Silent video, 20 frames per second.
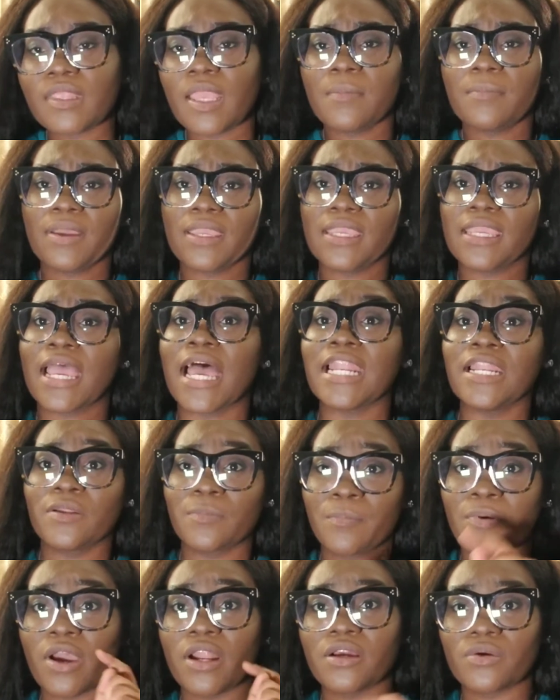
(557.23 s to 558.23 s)
but yeah, and the
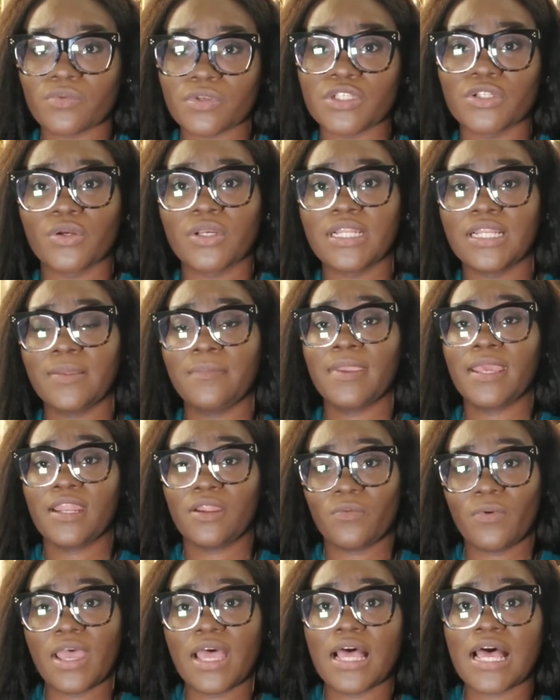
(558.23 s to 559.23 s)
product was locally made
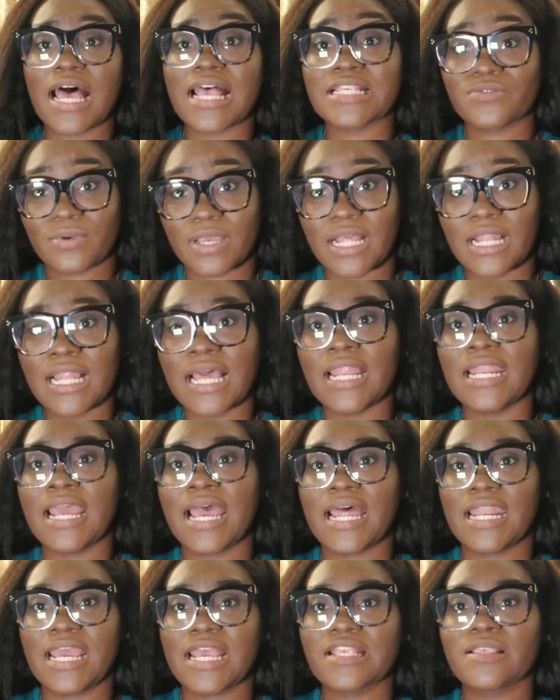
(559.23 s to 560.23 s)
well as well, and it
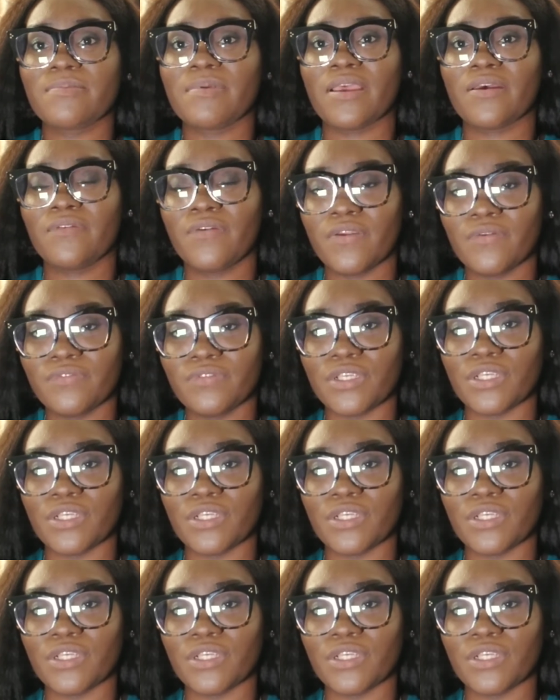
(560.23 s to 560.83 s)
had SPF.